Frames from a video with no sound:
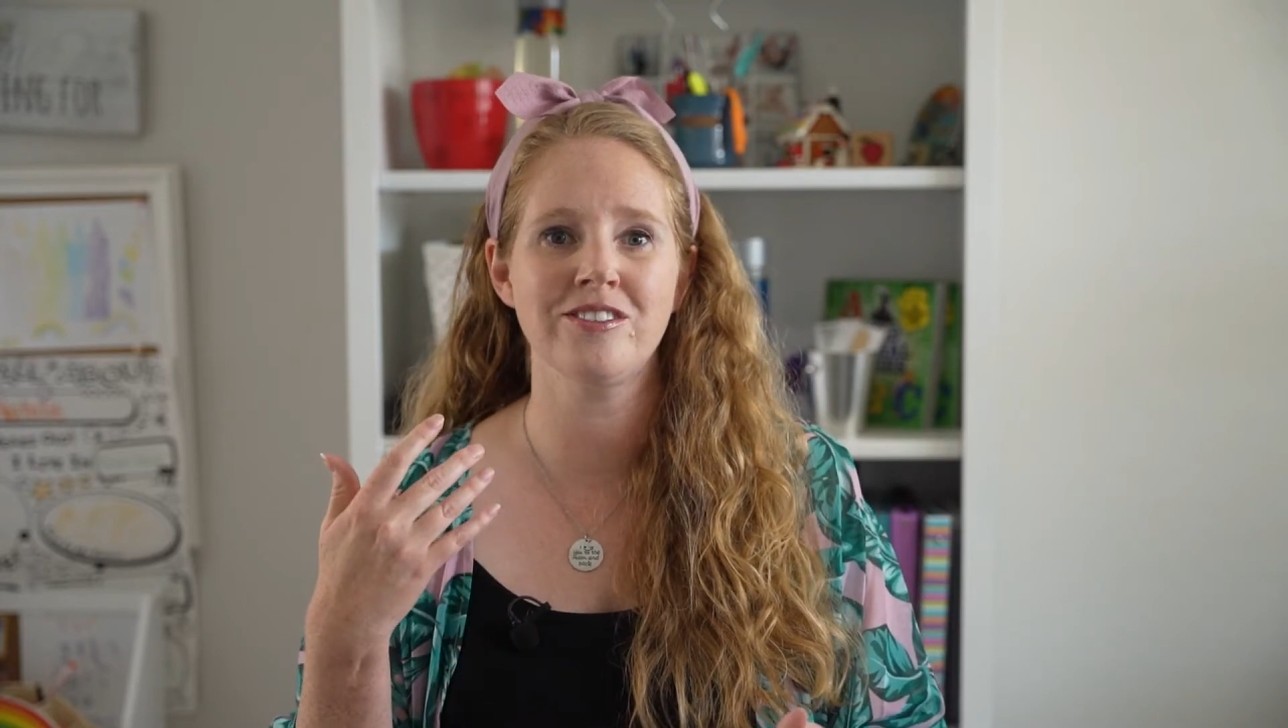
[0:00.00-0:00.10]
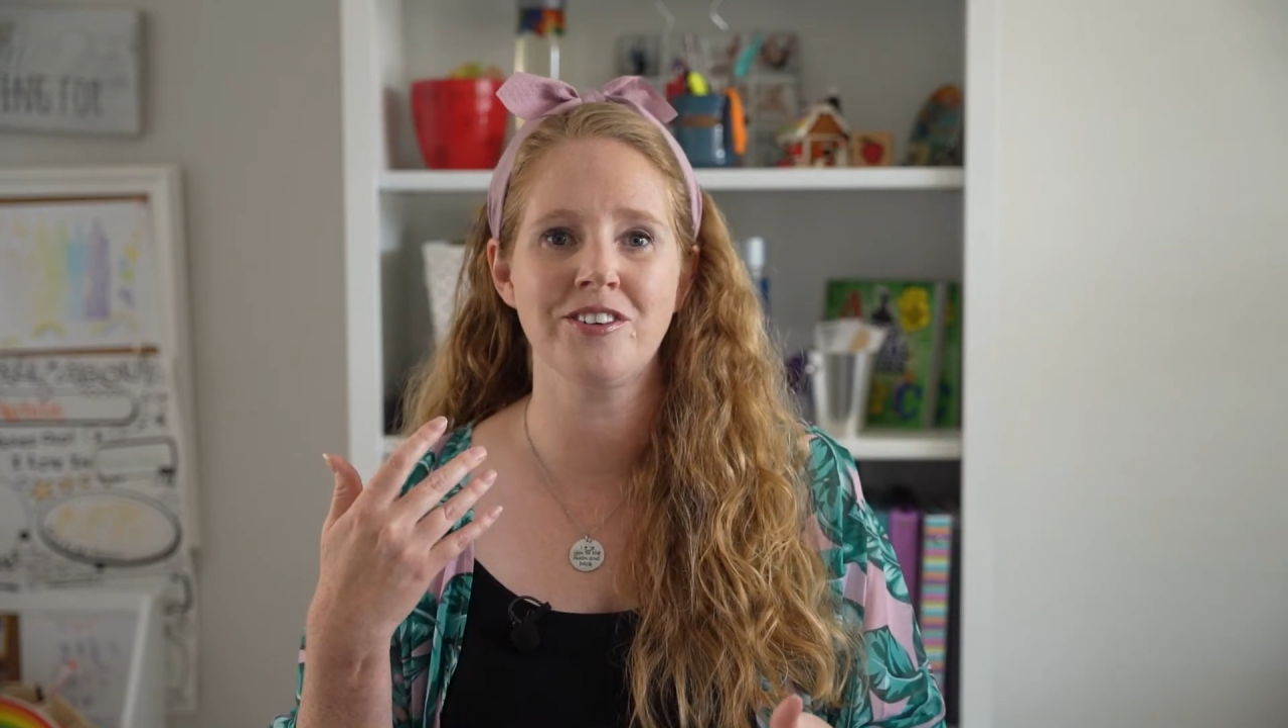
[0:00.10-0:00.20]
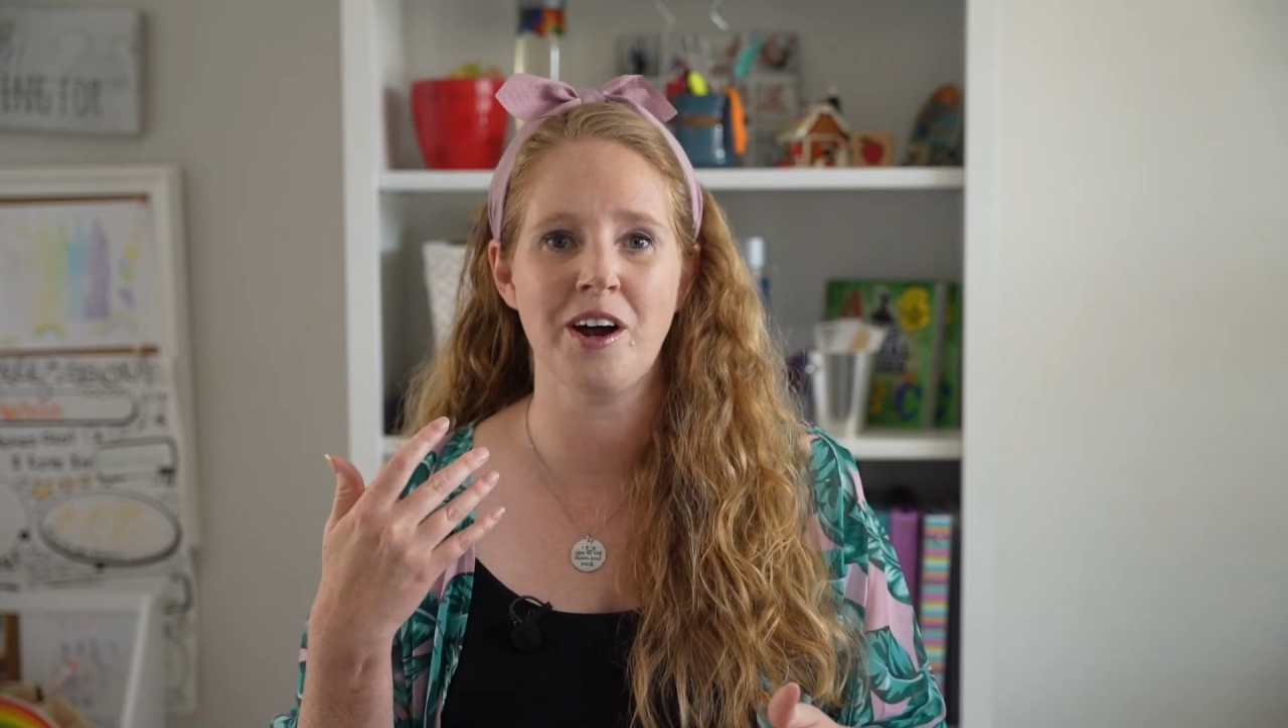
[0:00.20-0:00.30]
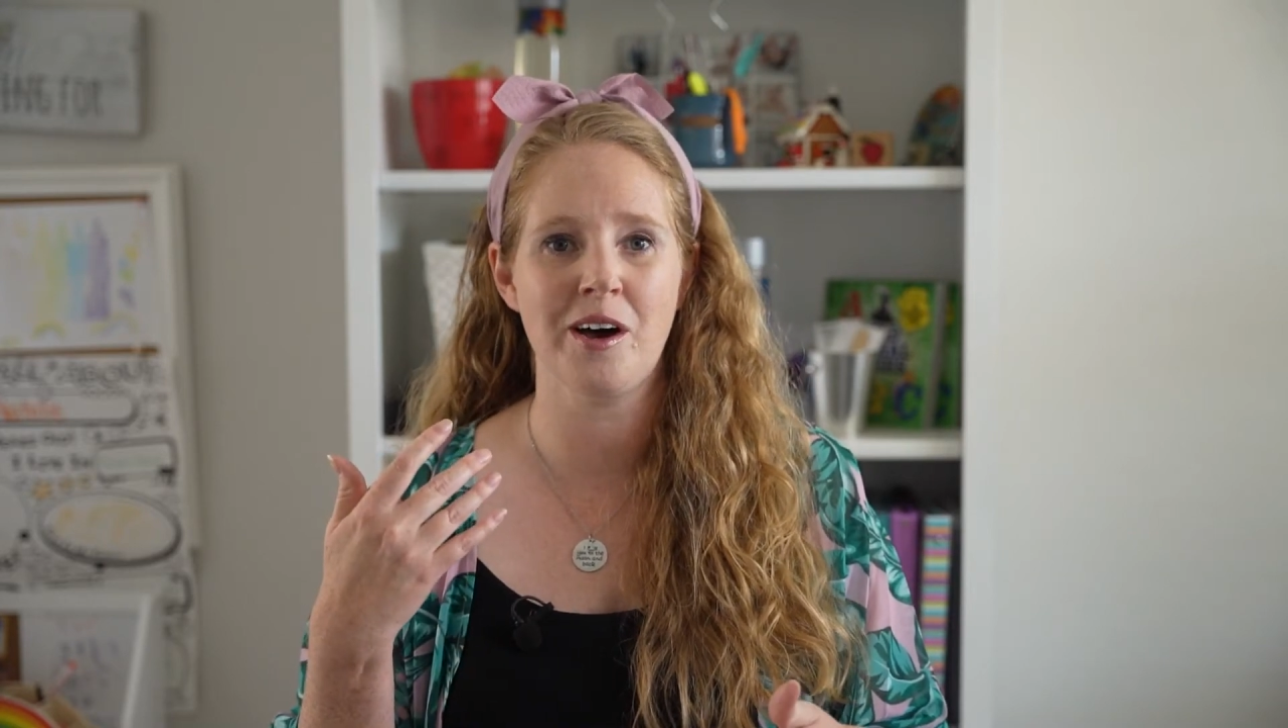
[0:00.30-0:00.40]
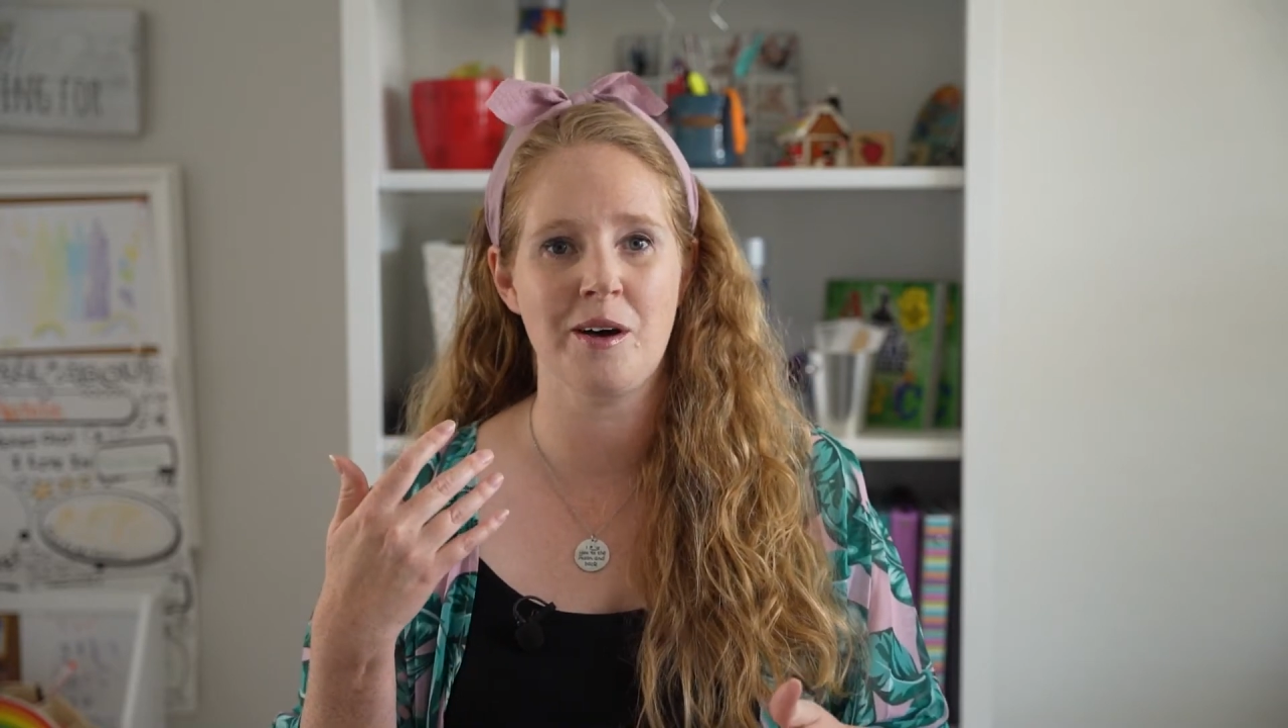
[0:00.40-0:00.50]

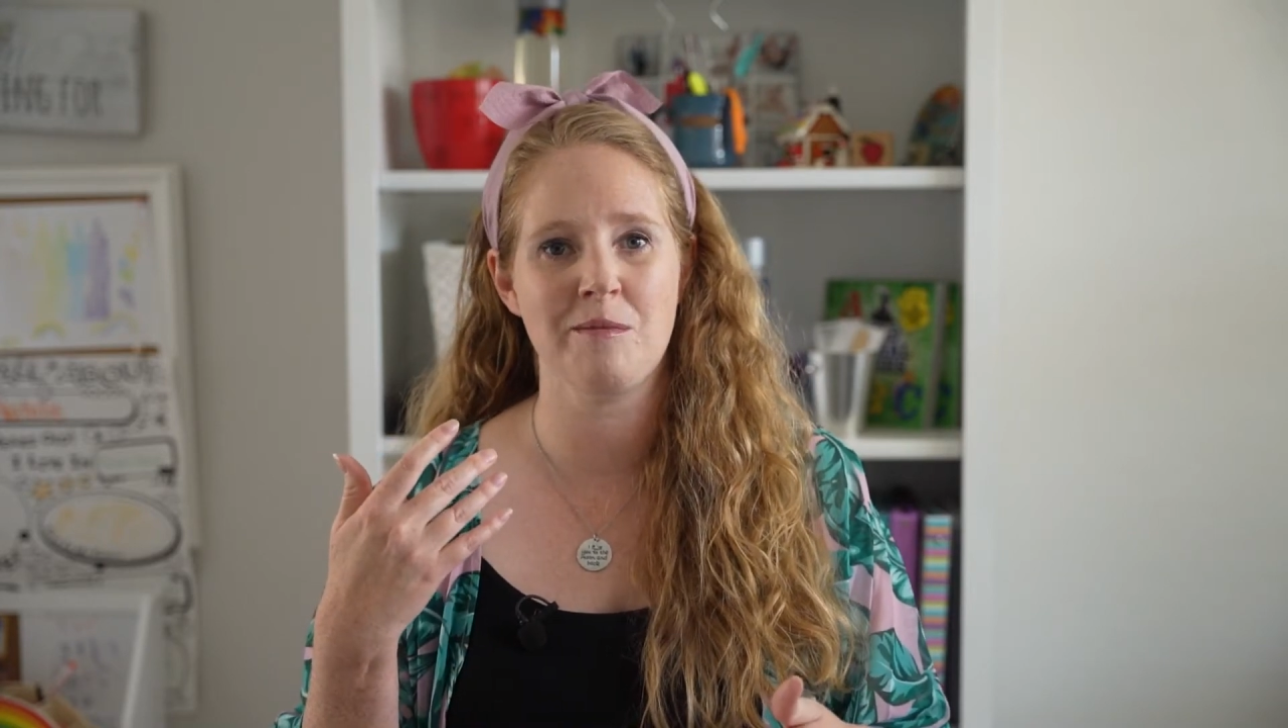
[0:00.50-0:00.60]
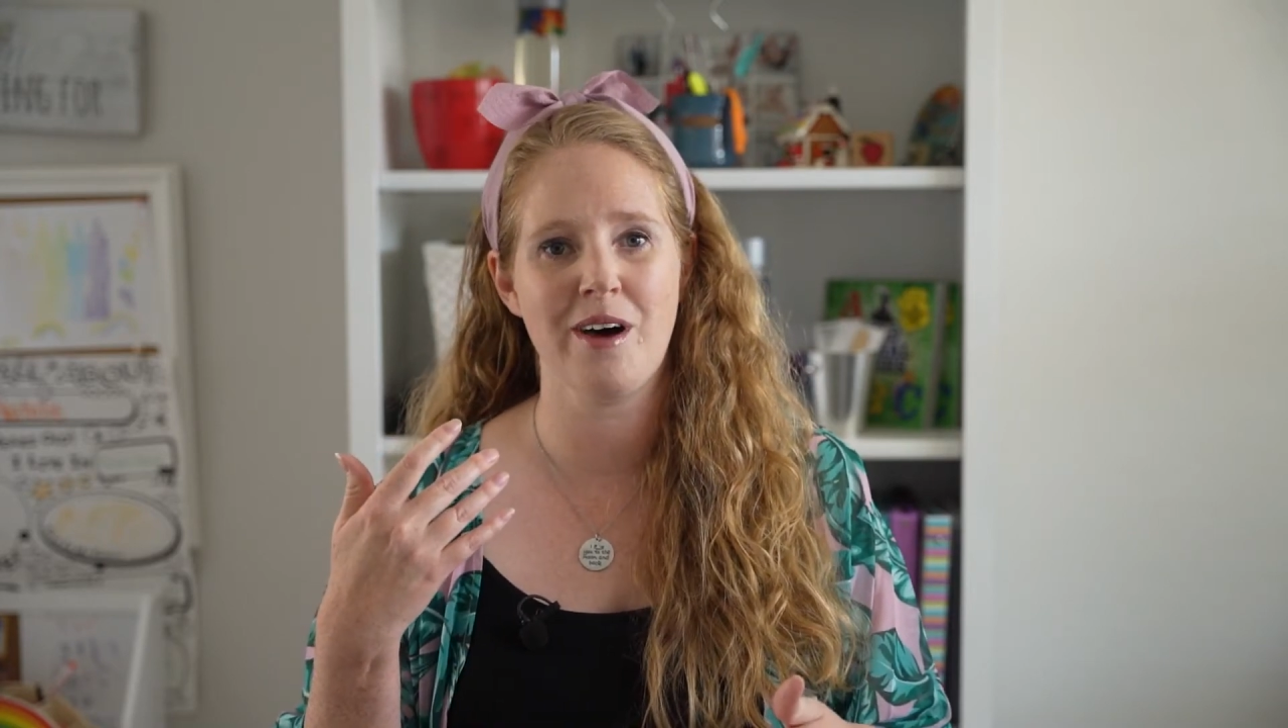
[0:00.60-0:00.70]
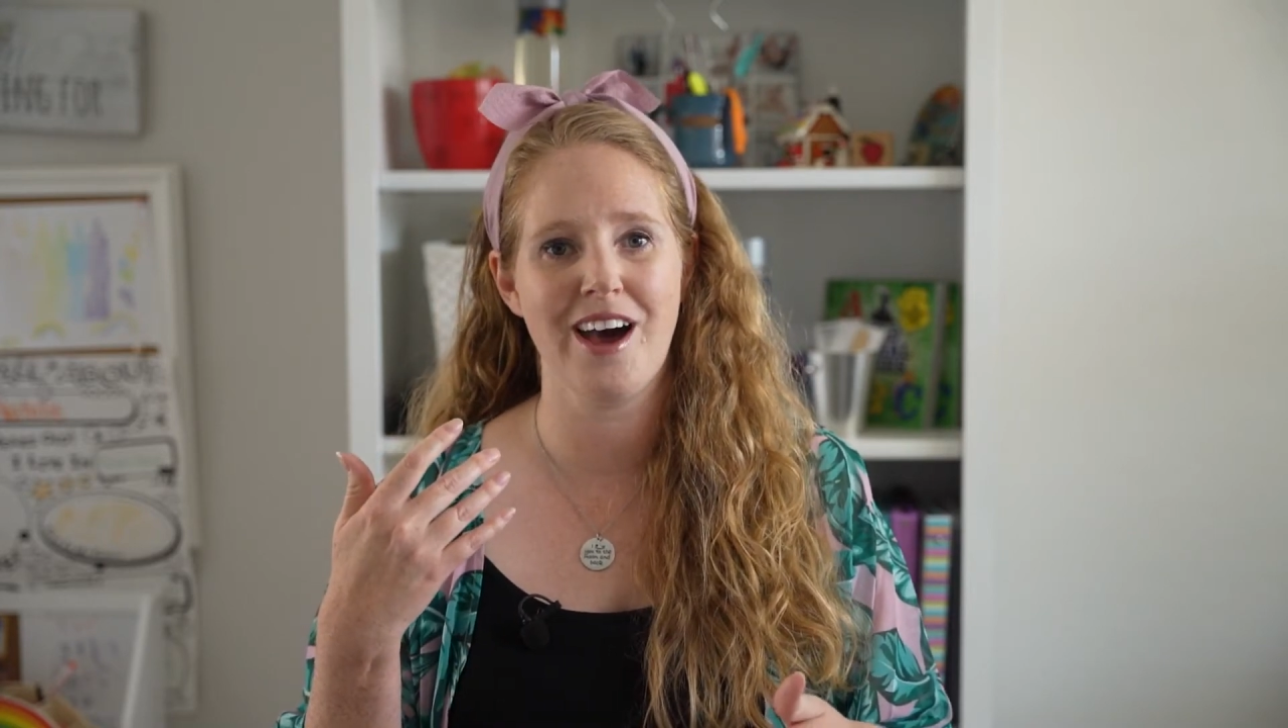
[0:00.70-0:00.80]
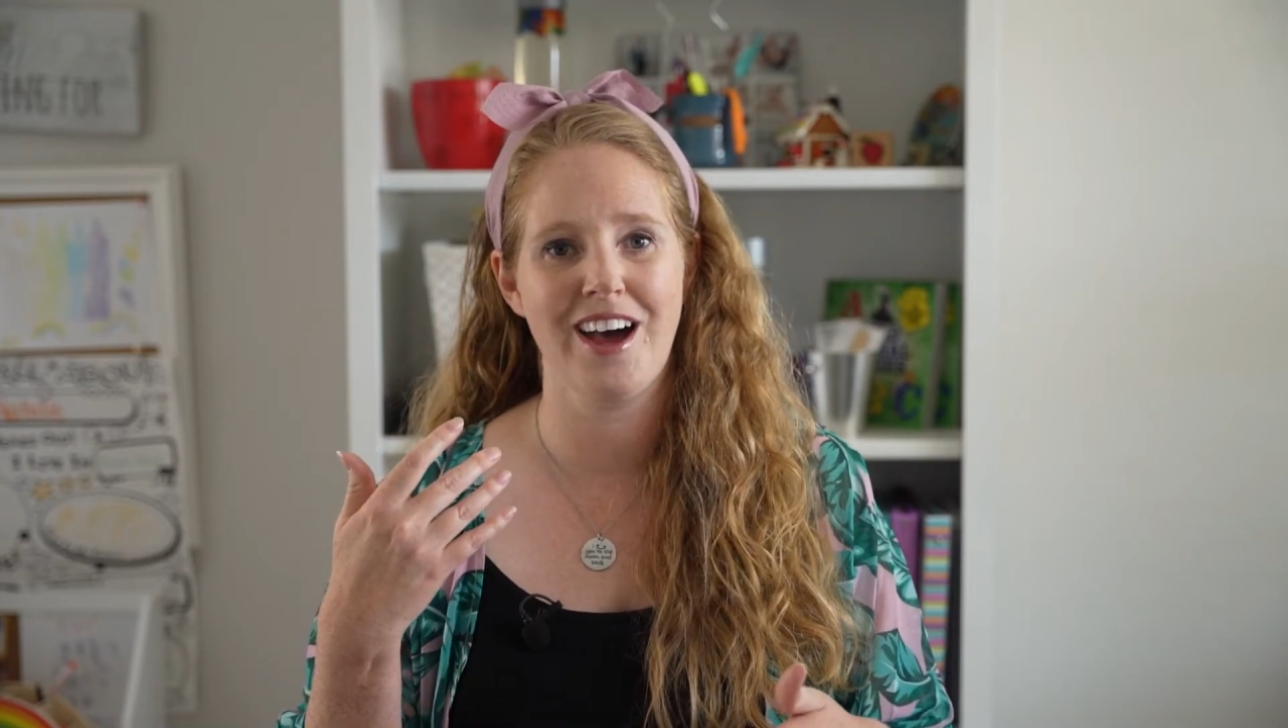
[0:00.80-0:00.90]
from